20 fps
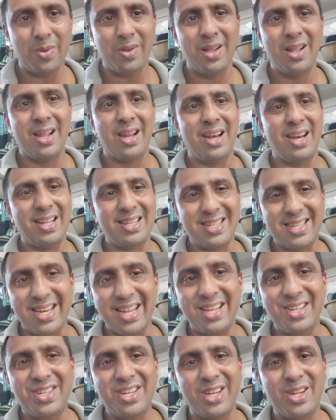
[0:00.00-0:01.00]
Let's
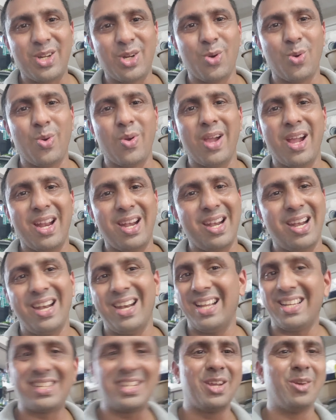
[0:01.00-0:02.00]
taste it too, and
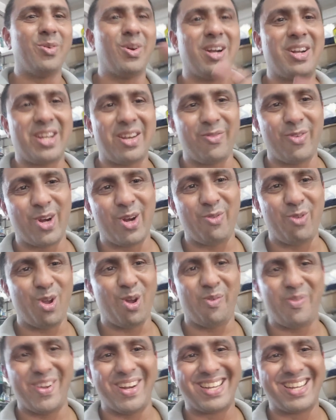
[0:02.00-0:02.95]
let's give a review of it.